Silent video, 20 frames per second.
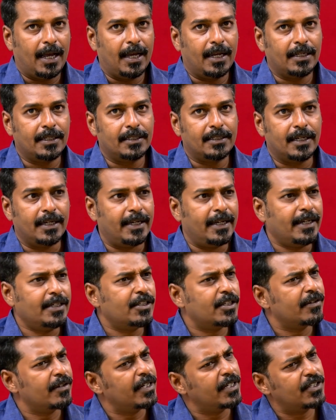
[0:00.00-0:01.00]
And
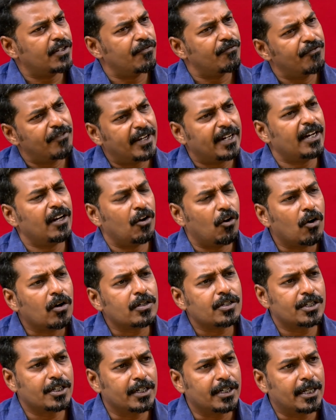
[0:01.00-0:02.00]
it's a very
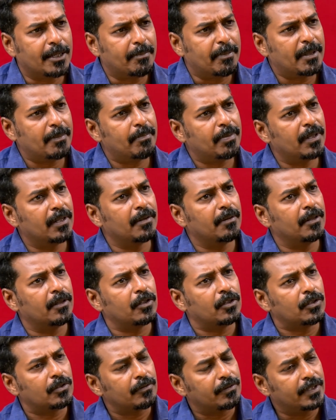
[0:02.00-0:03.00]
long journey. People
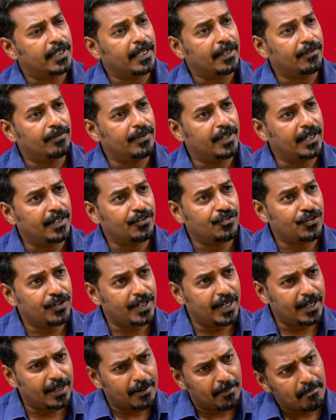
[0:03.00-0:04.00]
they
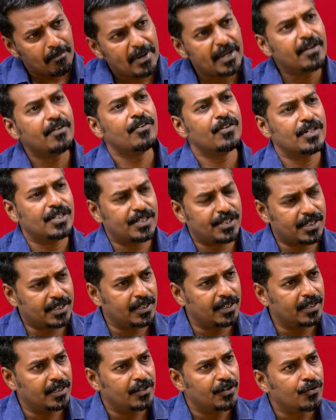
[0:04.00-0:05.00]
take a big risk
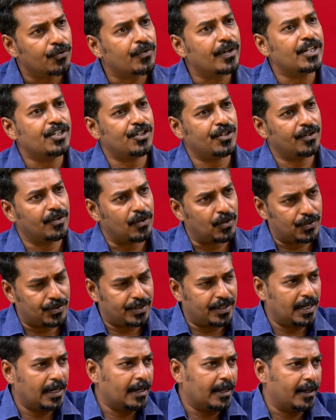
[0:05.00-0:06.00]
reaching
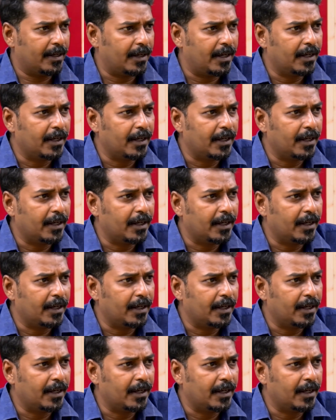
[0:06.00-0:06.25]
Australia.